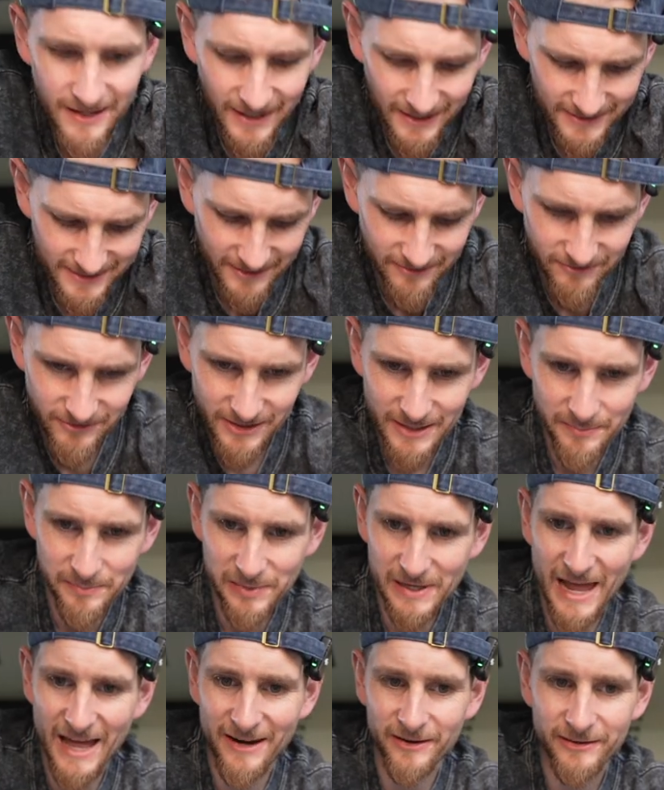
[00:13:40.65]
I didn't really
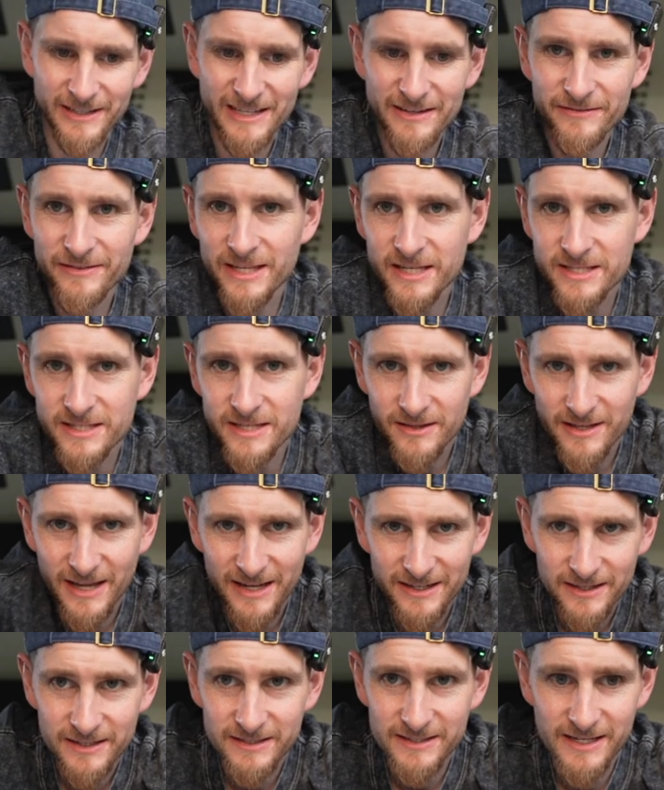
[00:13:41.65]
plan on leaving this till the
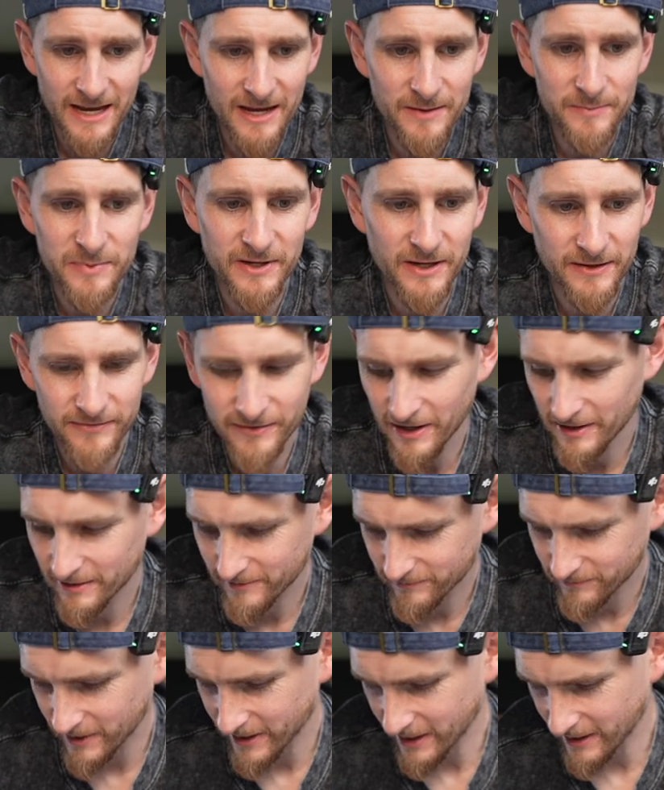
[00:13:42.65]
end of the day, but I've kind
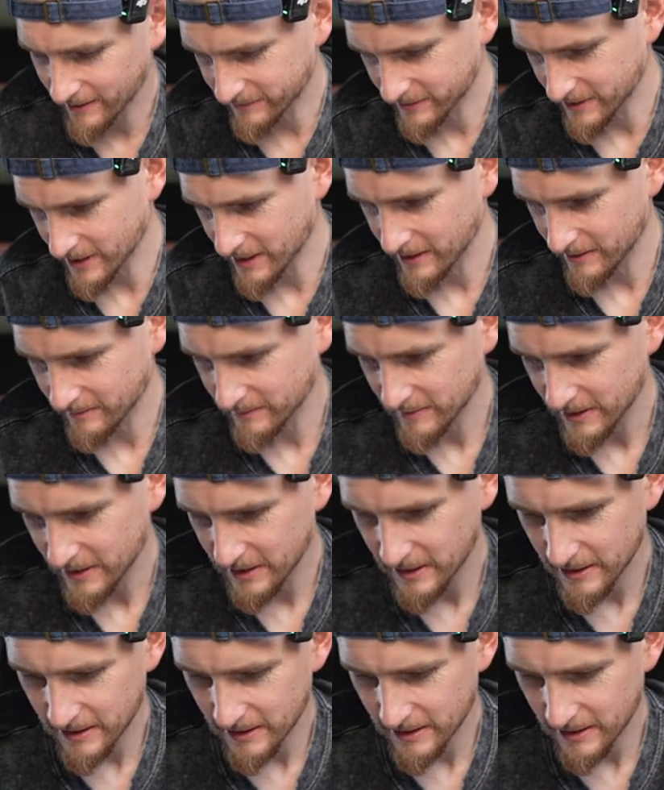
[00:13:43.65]
of run out of time.